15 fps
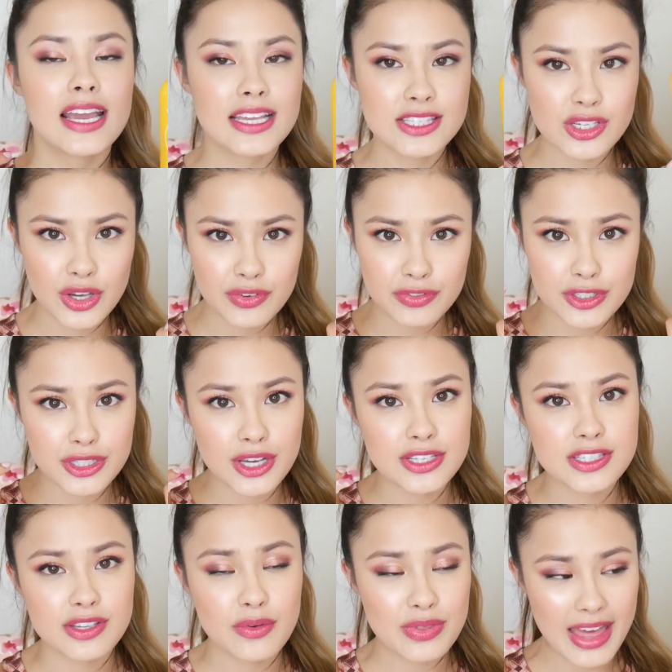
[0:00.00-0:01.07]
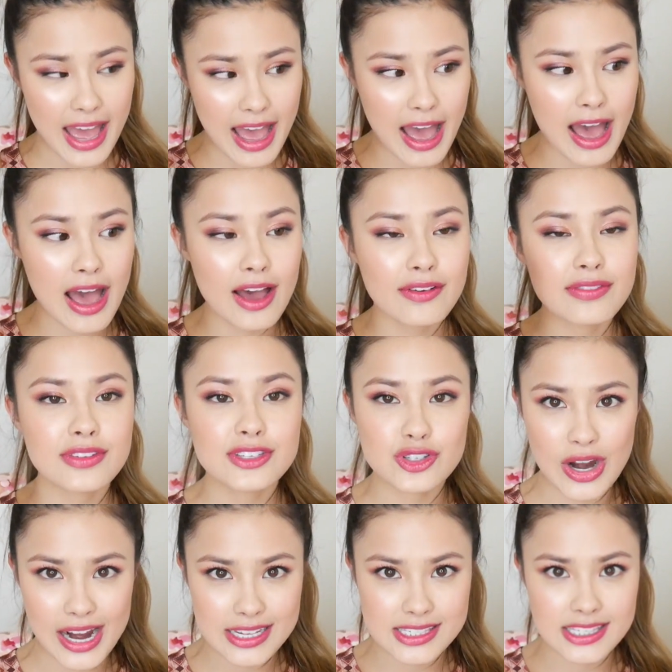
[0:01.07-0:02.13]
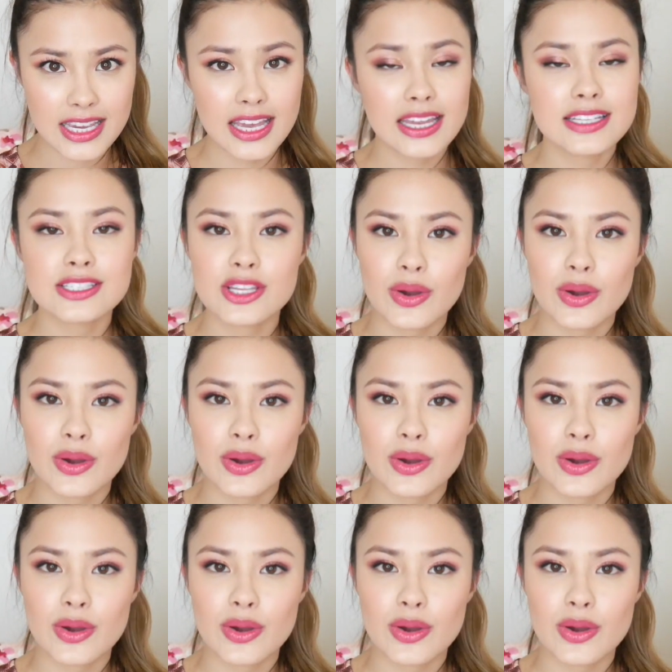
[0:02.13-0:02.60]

it's good for those that have dry skin,